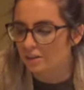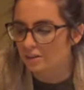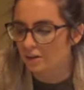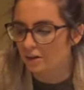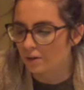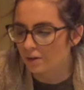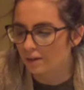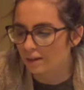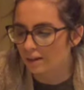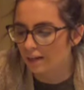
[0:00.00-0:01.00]
So
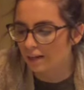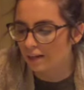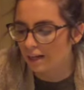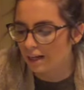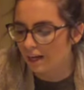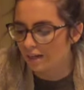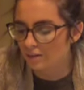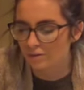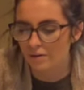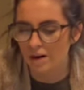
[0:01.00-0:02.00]
I
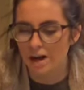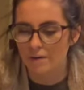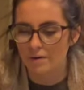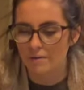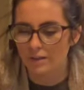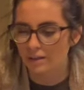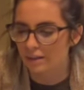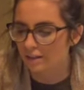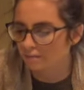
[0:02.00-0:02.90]
don't know how I would,